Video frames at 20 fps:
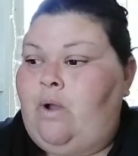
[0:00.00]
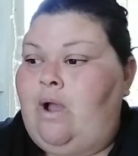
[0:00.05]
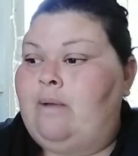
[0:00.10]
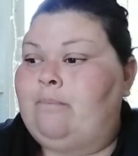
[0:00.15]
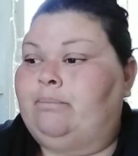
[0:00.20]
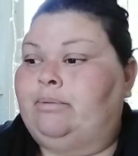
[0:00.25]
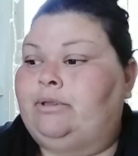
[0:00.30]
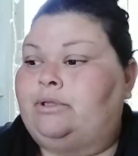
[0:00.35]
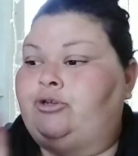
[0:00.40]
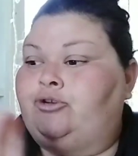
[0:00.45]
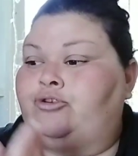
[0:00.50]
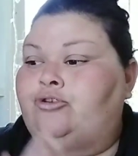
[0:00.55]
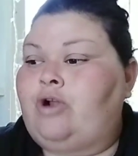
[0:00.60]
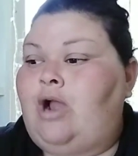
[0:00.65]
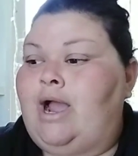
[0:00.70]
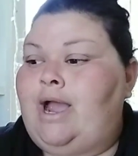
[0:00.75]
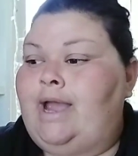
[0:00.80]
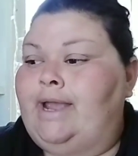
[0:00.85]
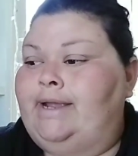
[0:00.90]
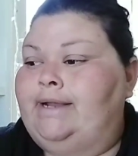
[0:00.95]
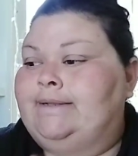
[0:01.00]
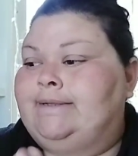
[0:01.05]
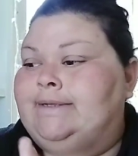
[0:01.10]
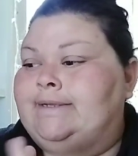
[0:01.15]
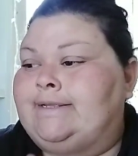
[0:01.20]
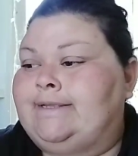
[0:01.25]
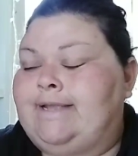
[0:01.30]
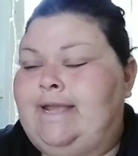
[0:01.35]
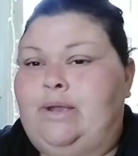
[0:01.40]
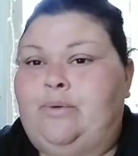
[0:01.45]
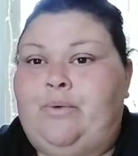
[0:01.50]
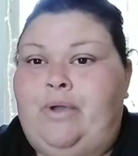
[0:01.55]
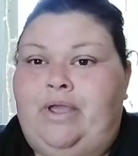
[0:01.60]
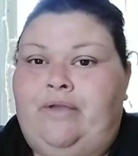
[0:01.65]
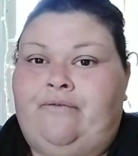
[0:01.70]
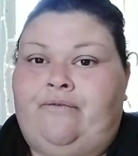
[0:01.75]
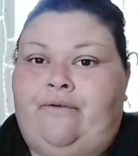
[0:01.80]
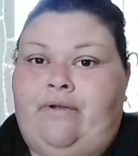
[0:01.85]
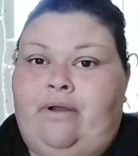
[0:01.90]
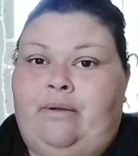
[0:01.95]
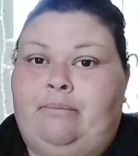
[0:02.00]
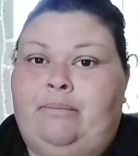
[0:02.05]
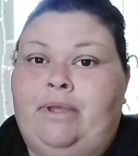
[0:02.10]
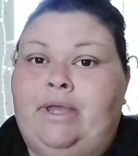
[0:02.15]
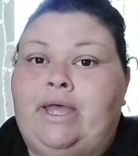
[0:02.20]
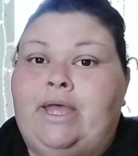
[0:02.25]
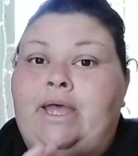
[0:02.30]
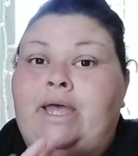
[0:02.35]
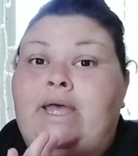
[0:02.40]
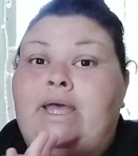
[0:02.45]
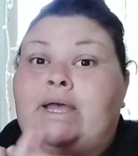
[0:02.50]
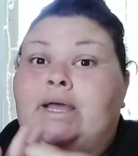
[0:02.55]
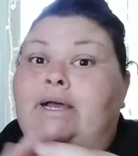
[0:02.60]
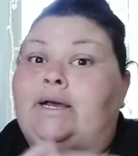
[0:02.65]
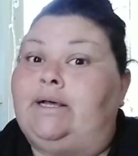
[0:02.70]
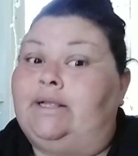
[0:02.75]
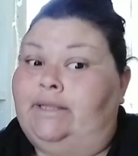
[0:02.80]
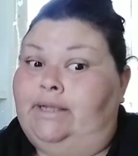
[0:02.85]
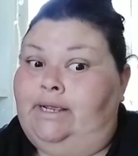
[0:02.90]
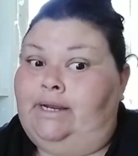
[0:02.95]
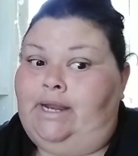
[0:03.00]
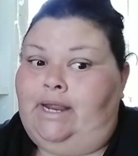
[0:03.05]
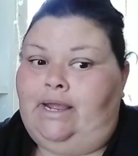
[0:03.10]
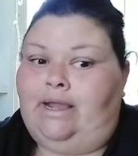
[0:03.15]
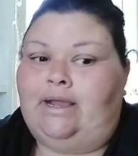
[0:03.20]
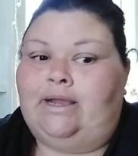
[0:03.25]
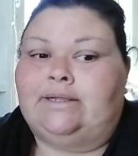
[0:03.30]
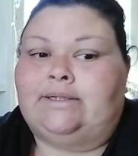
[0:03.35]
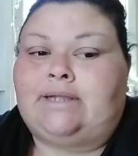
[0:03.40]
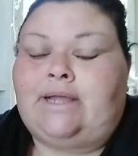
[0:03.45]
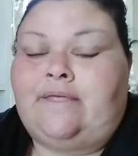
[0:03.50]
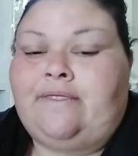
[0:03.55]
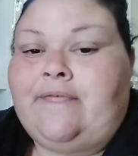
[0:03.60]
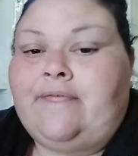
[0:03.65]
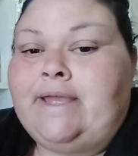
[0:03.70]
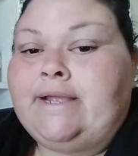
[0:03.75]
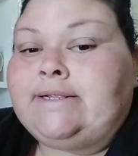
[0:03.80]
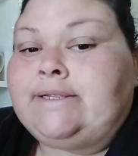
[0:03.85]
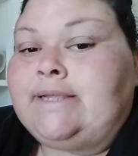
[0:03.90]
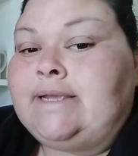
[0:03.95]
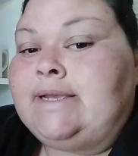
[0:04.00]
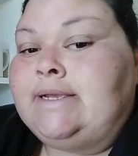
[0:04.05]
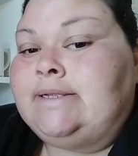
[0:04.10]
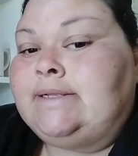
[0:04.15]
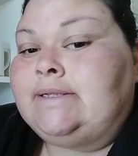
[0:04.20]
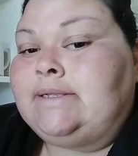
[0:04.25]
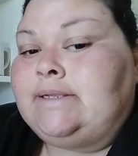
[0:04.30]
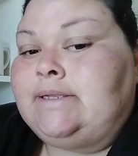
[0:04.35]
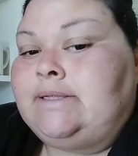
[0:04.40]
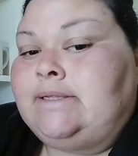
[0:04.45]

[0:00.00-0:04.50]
I'm trying to stay away from cleaning because this is